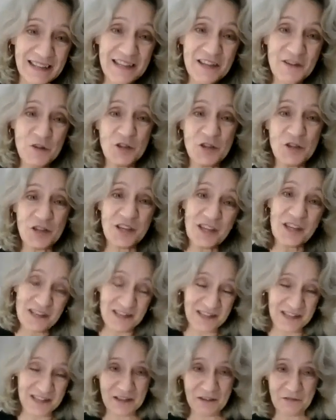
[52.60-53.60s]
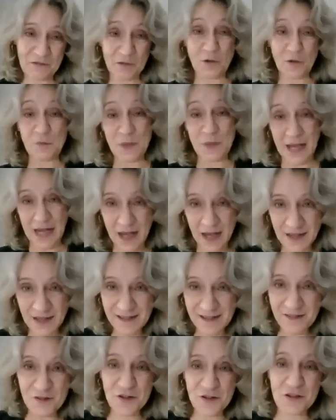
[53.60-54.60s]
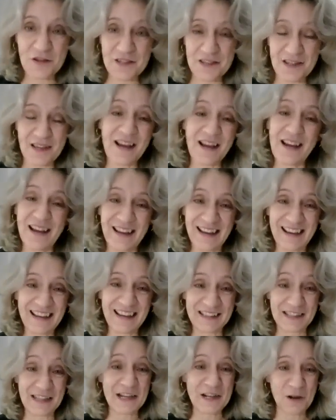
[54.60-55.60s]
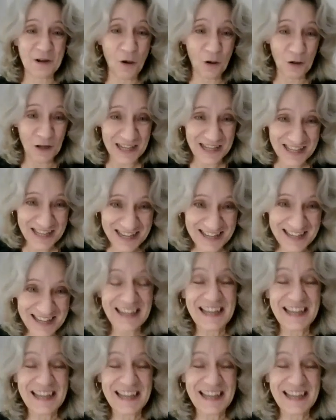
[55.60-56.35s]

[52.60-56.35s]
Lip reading: she's from Milan. She's a dear colleague.